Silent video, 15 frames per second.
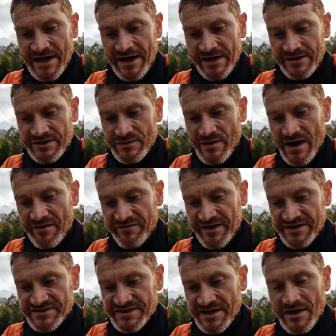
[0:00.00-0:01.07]
and you have an
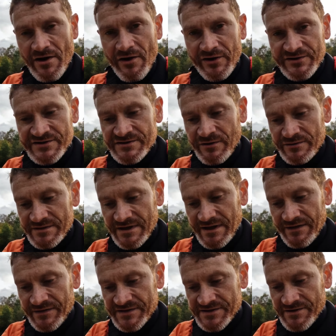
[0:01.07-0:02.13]
SD card slot
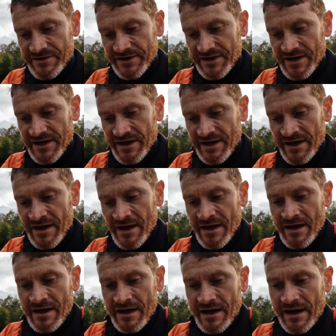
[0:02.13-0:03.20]
in the side here
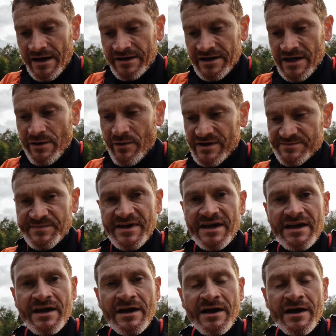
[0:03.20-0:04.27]
and a USB